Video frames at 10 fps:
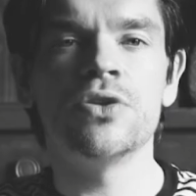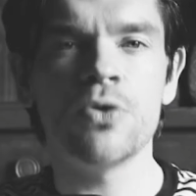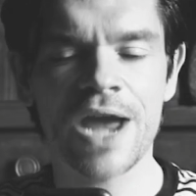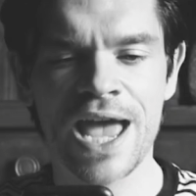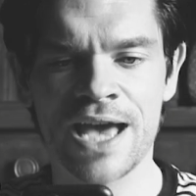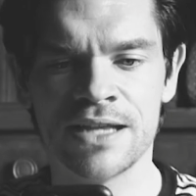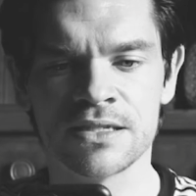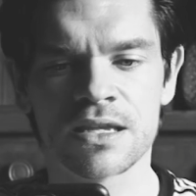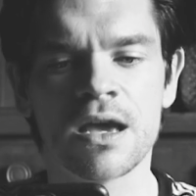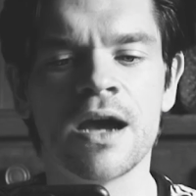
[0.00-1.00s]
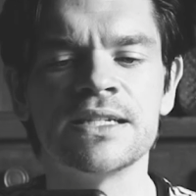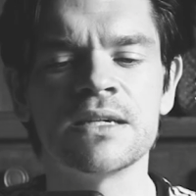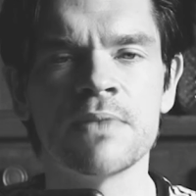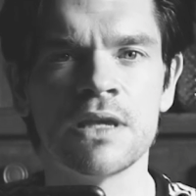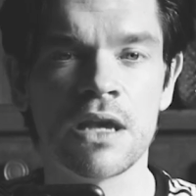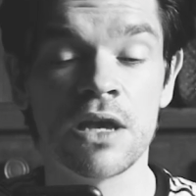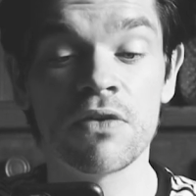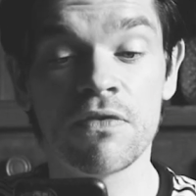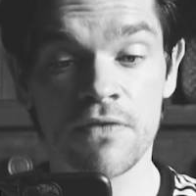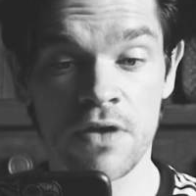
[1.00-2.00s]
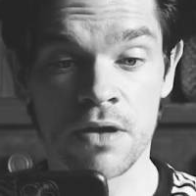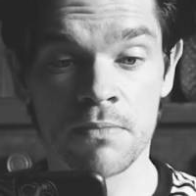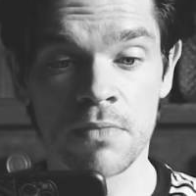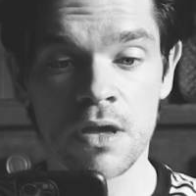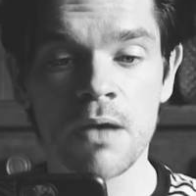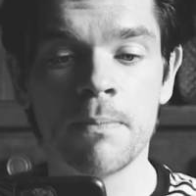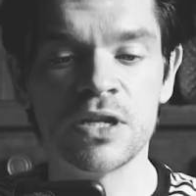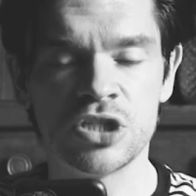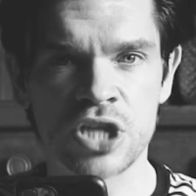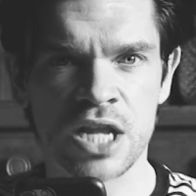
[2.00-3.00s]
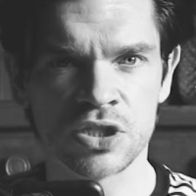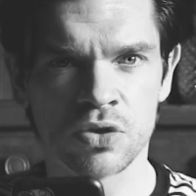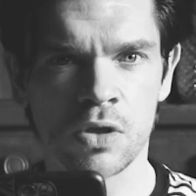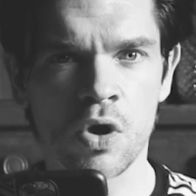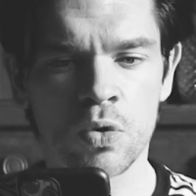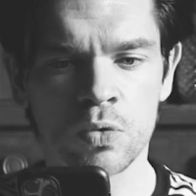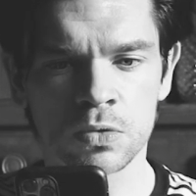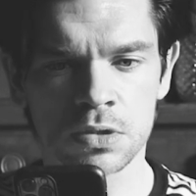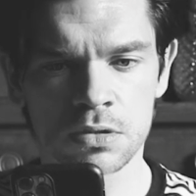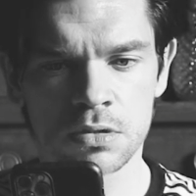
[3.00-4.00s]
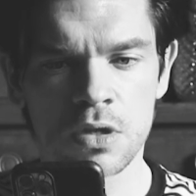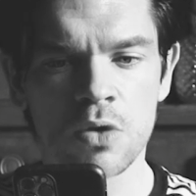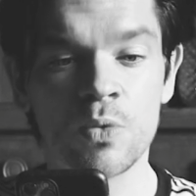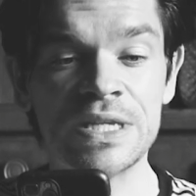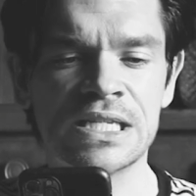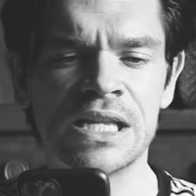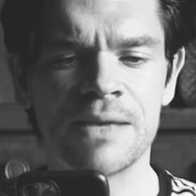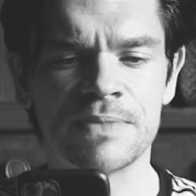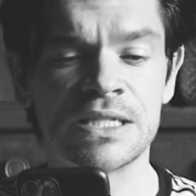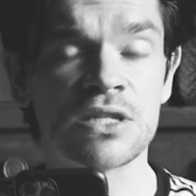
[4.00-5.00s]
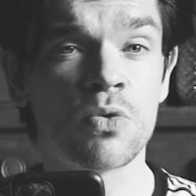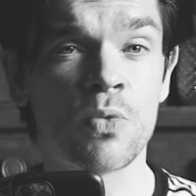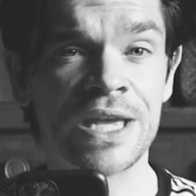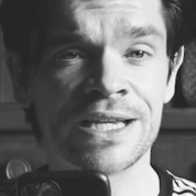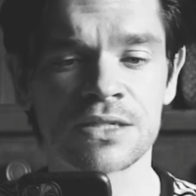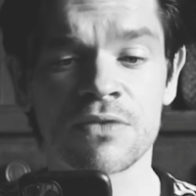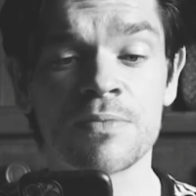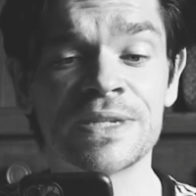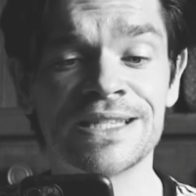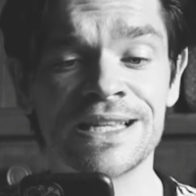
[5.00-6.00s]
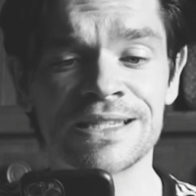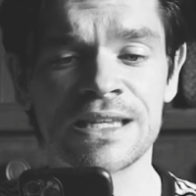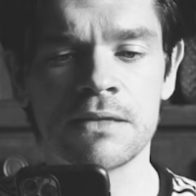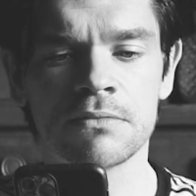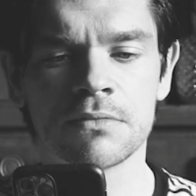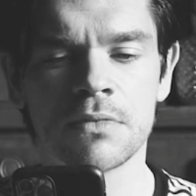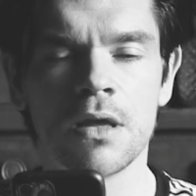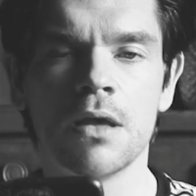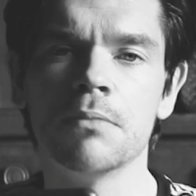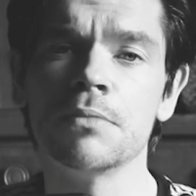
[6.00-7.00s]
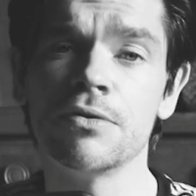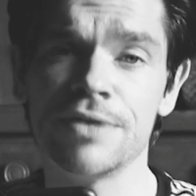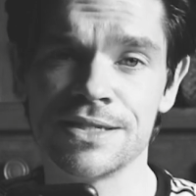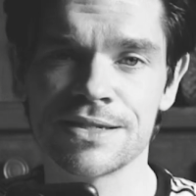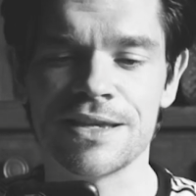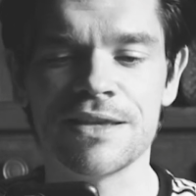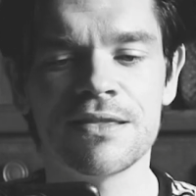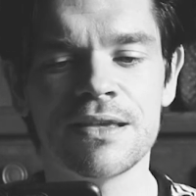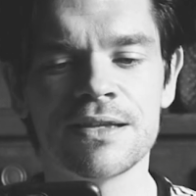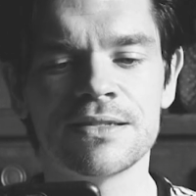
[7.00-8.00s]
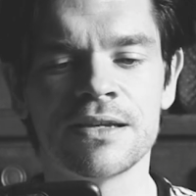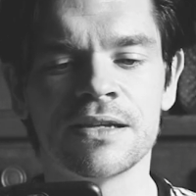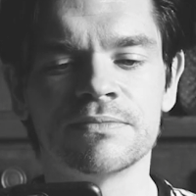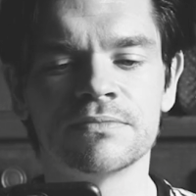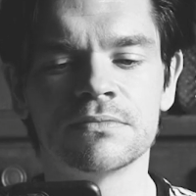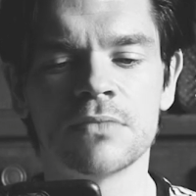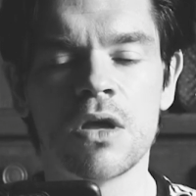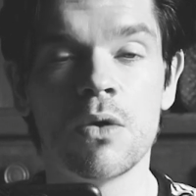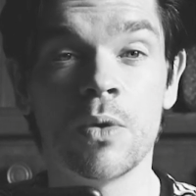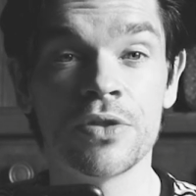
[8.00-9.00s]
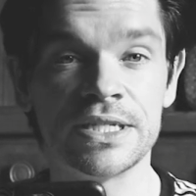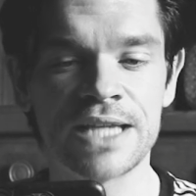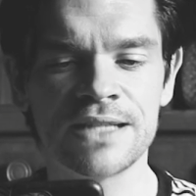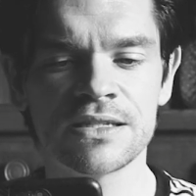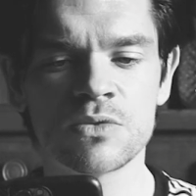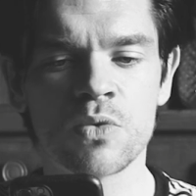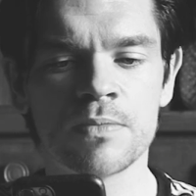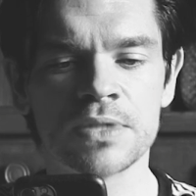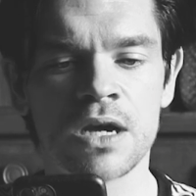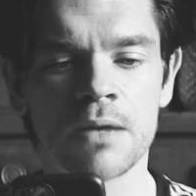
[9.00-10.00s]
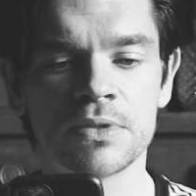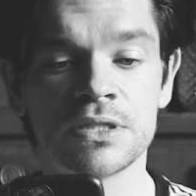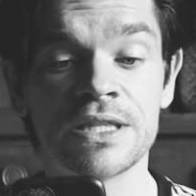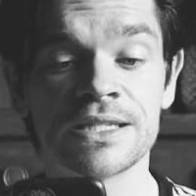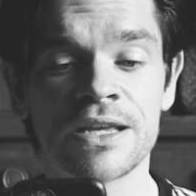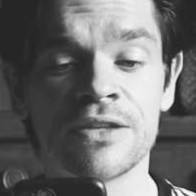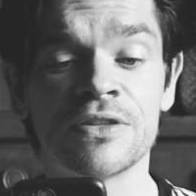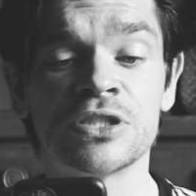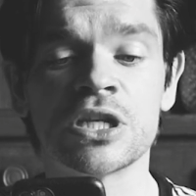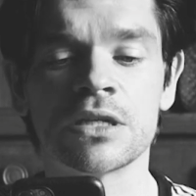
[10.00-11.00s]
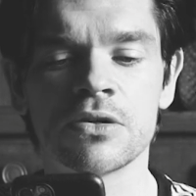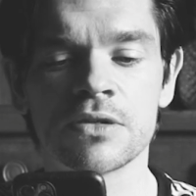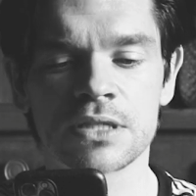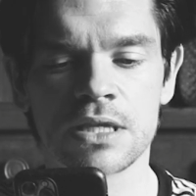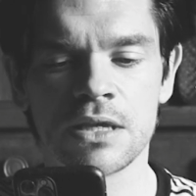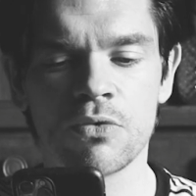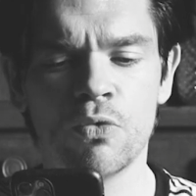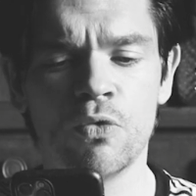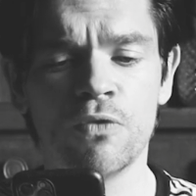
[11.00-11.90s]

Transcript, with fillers: Your hand guiding me in a firm but gentle hold we slipped into the wings of the Mysinski, Mariinsky Theatre. While the dancers warmed up to the sound of the Tchaikovsky,